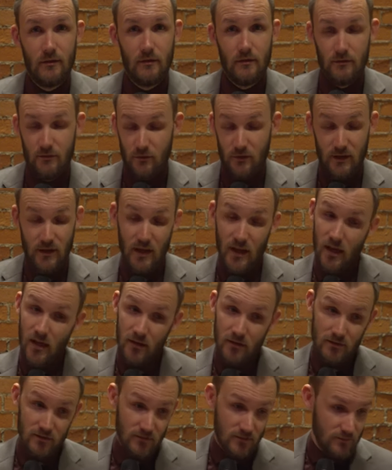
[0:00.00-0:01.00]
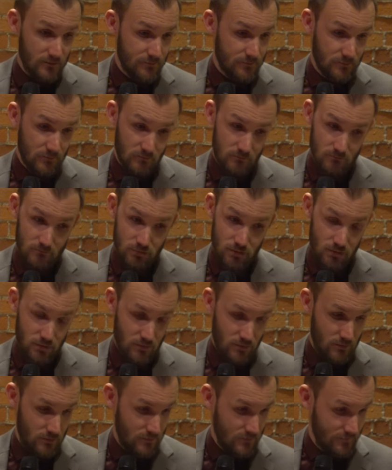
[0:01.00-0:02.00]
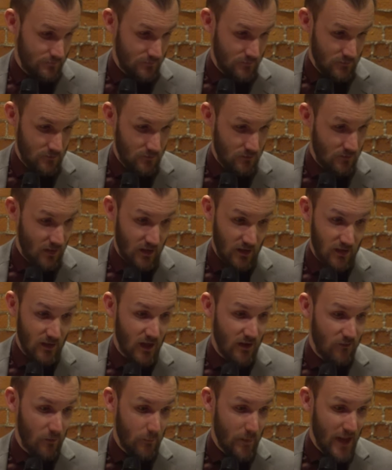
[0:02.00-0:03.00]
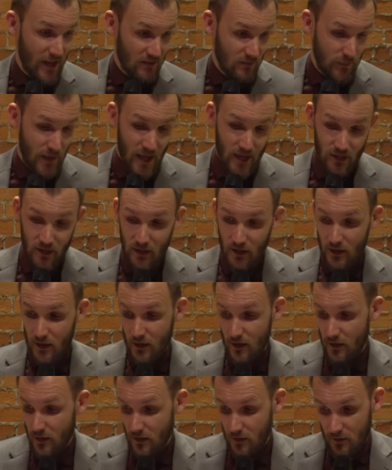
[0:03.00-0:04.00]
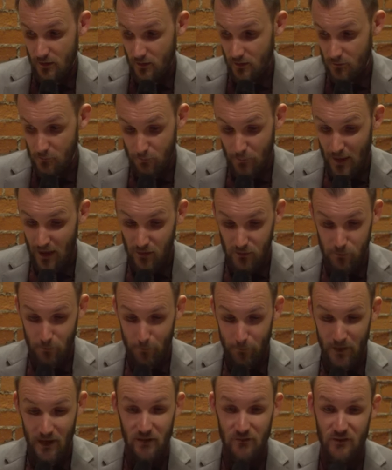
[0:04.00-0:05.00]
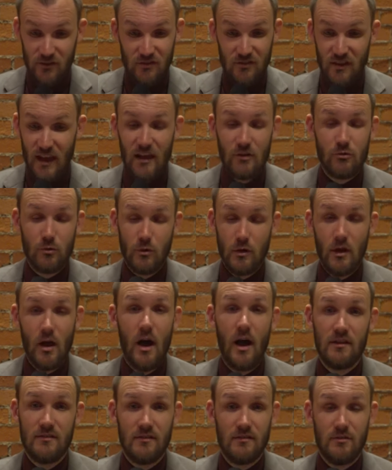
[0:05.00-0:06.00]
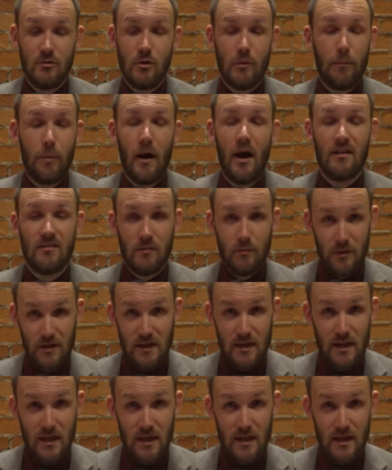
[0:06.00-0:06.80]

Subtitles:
So the Kings, second night of a back-to-back, about as big of a schedule loss as you could possibly